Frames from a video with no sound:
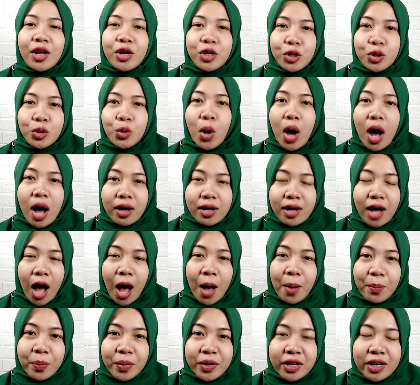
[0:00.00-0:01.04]
do a
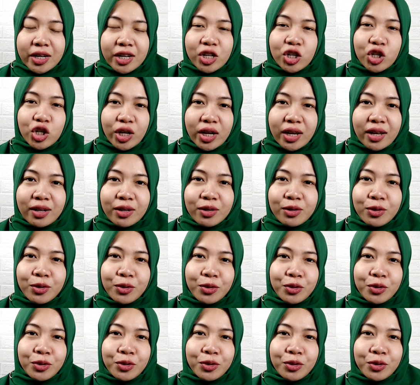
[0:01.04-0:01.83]
competition,